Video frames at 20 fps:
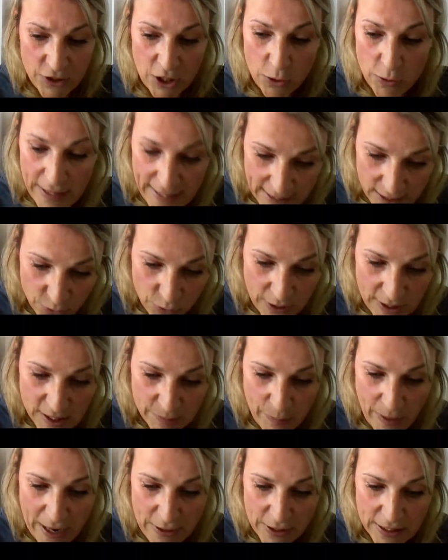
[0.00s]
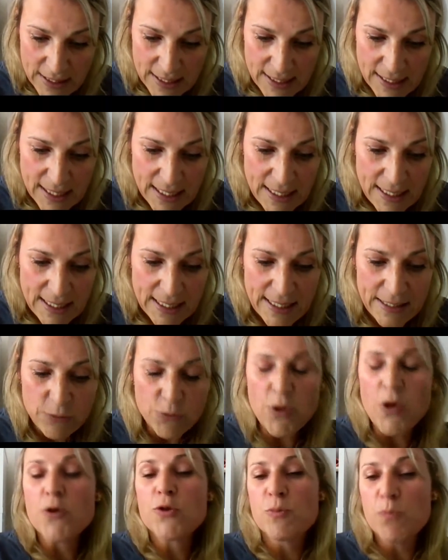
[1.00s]
So less transparency, it
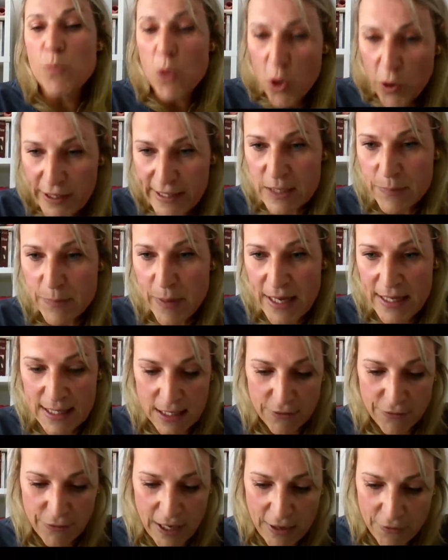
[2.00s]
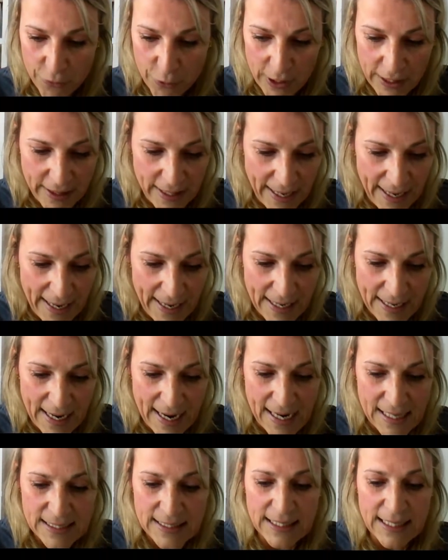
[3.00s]
grows more expensive every day
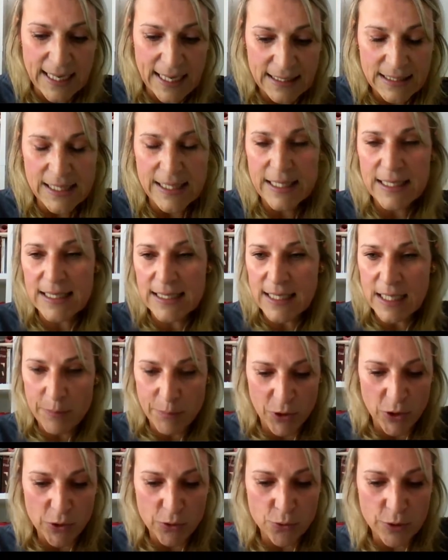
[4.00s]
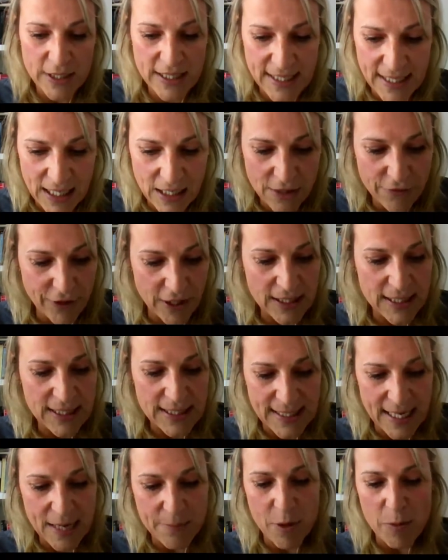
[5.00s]
as the Catholics keep on receiving the
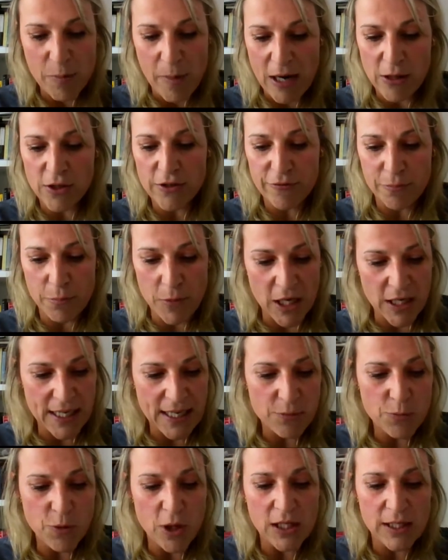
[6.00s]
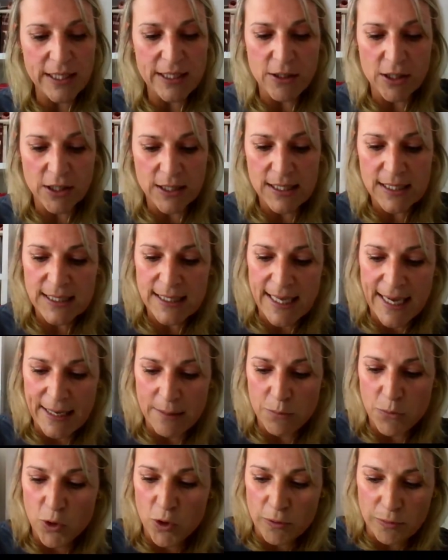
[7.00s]
same amount of money while the others
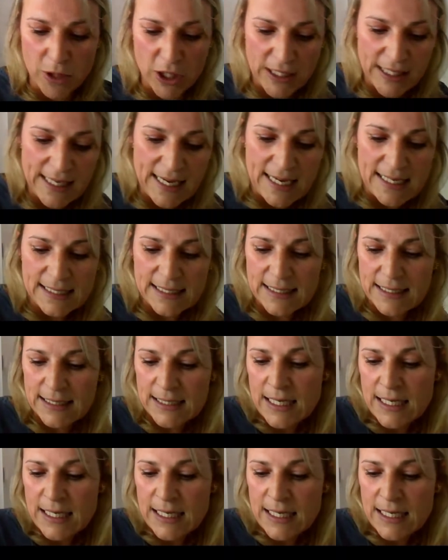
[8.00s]
get more money as